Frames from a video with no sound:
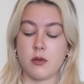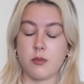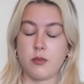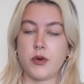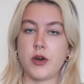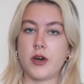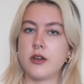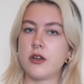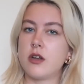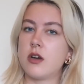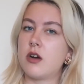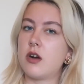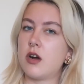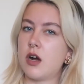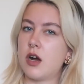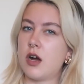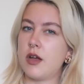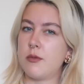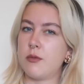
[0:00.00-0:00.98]
But
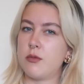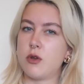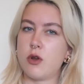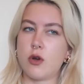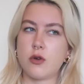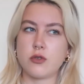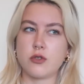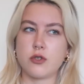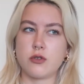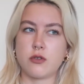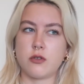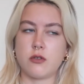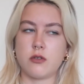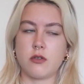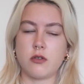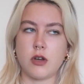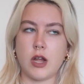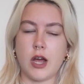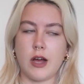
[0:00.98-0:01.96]
I'm not sure
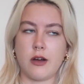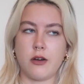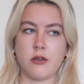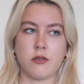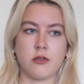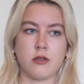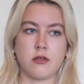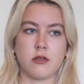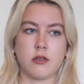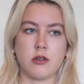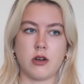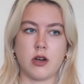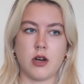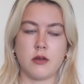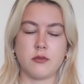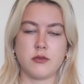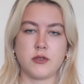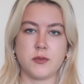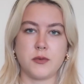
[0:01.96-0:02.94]
on how
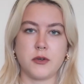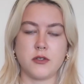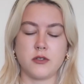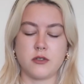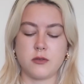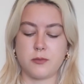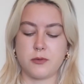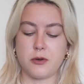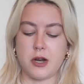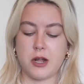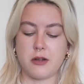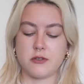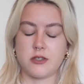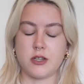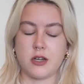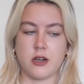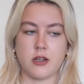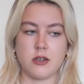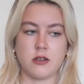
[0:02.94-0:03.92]
I'm supposed to pronounce
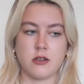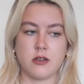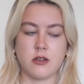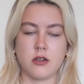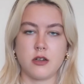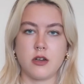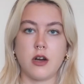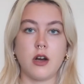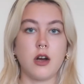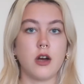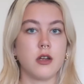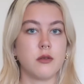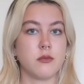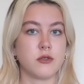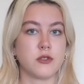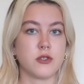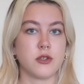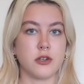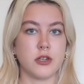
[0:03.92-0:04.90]
that. I'm
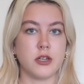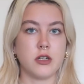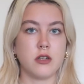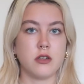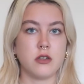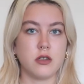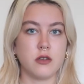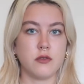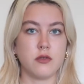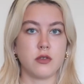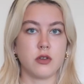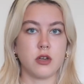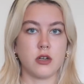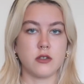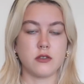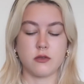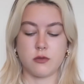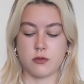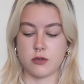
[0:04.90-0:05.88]
sorry if you
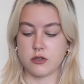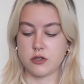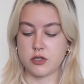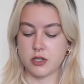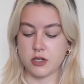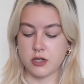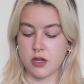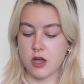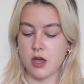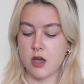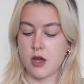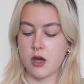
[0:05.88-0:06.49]
guys are watching.